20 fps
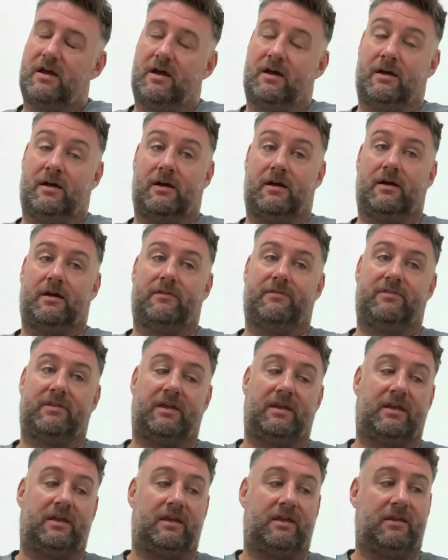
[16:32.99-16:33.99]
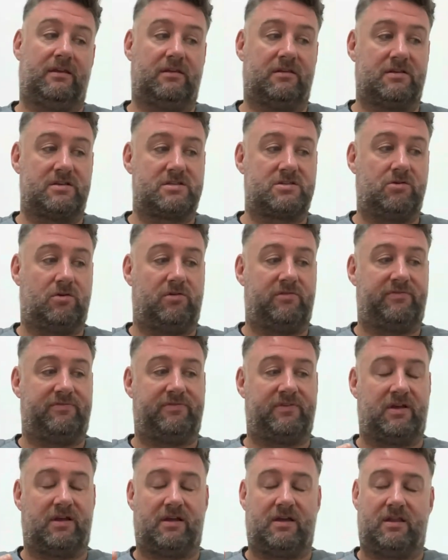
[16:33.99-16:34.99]
the sort
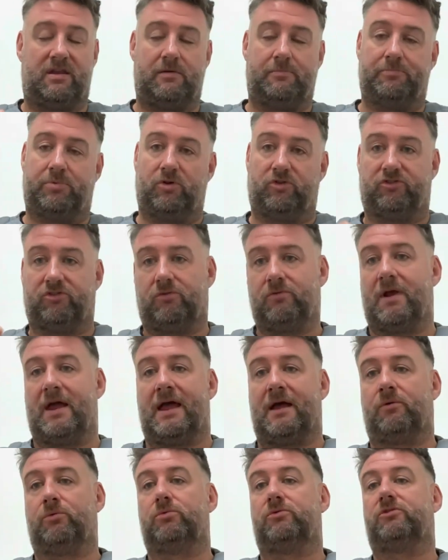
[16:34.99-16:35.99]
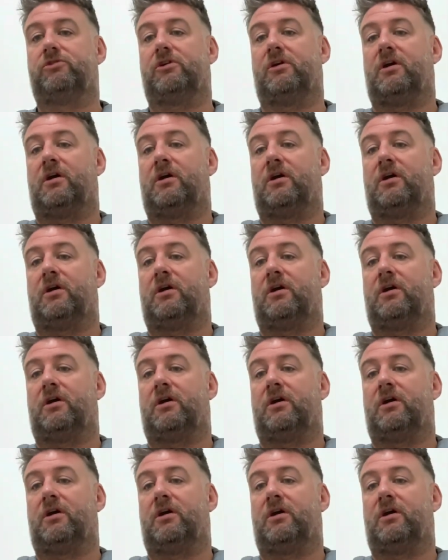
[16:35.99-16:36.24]
of the buzz around